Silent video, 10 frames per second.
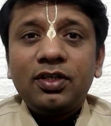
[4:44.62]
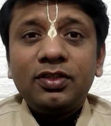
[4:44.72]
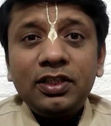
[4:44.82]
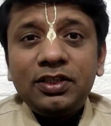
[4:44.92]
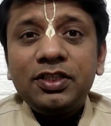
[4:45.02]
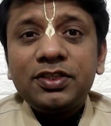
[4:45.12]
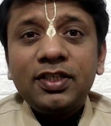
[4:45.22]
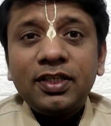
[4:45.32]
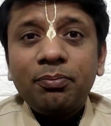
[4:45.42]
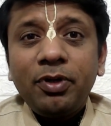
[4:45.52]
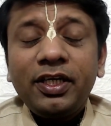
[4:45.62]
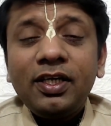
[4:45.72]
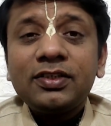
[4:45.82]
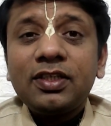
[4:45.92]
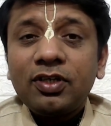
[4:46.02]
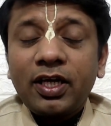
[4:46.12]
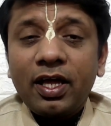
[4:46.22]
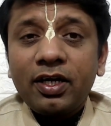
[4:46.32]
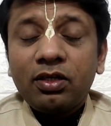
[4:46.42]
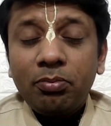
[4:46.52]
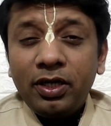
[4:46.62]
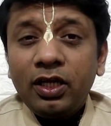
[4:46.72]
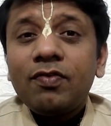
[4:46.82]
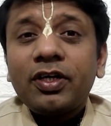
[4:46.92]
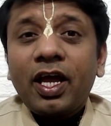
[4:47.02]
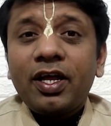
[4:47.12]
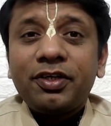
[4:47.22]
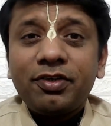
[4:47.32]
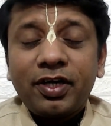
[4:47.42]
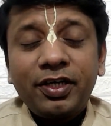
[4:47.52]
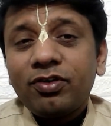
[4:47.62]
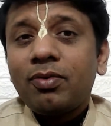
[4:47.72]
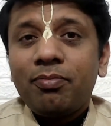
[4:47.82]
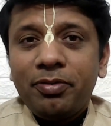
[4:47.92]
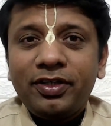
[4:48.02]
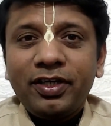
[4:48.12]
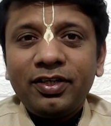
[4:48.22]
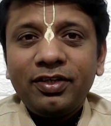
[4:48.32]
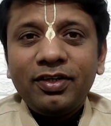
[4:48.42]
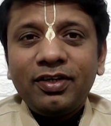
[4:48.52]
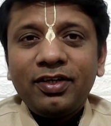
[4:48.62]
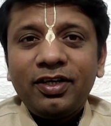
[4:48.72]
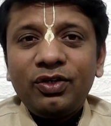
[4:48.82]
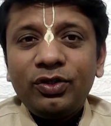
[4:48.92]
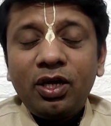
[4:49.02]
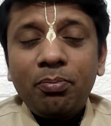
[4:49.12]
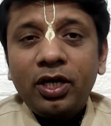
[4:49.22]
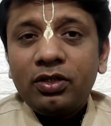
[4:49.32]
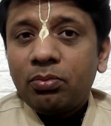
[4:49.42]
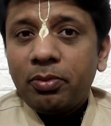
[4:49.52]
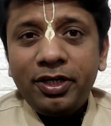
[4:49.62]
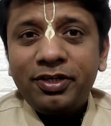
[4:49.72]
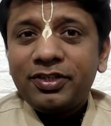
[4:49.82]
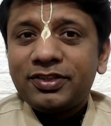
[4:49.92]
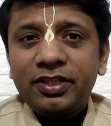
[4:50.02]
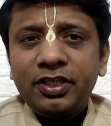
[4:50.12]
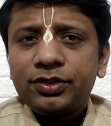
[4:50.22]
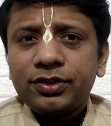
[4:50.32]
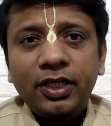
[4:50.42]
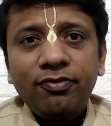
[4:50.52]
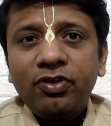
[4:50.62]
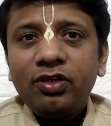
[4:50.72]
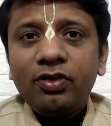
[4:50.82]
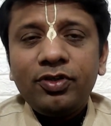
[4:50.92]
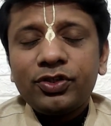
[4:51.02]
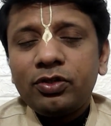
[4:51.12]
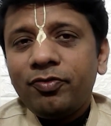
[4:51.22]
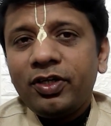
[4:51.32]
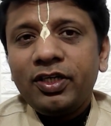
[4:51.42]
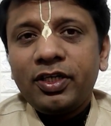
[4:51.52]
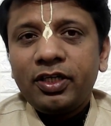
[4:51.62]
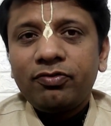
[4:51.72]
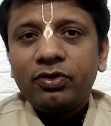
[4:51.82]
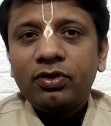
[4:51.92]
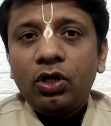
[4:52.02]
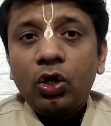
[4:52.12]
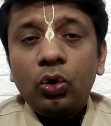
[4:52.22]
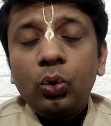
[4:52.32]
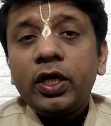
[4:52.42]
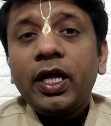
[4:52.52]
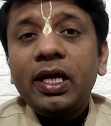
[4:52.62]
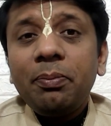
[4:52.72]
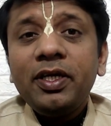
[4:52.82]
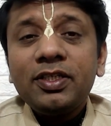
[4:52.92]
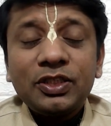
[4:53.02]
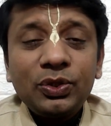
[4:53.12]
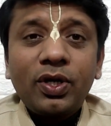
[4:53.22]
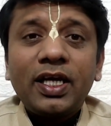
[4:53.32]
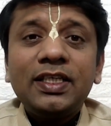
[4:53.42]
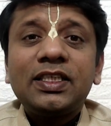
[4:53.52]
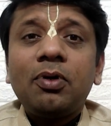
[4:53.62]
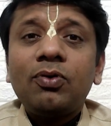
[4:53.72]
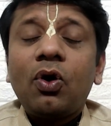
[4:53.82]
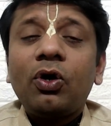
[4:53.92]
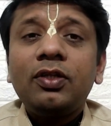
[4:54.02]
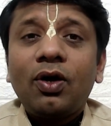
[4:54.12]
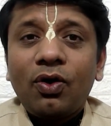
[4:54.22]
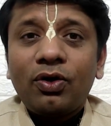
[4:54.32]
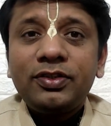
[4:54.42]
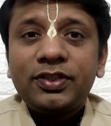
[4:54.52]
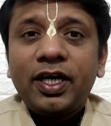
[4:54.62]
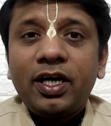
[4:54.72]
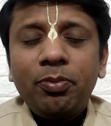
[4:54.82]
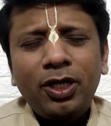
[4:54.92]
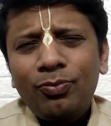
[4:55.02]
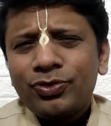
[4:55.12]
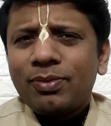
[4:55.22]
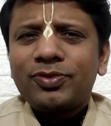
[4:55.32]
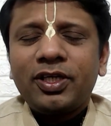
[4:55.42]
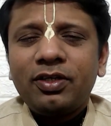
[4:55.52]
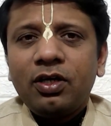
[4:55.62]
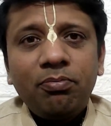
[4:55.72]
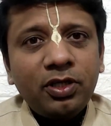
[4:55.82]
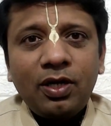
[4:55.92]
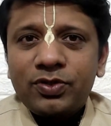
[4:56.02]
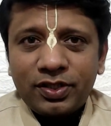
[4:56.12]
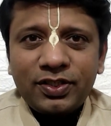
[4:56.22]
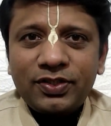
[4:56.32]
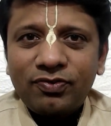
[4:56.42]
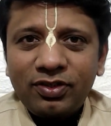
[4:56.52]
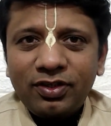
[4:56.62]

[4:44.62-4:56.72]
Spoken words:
These teachers are making us our character, building our character right from our beginning. They're the mentors, the teachers, everyone we should be very grateful, who are helping us to rise above all the odds and become successful.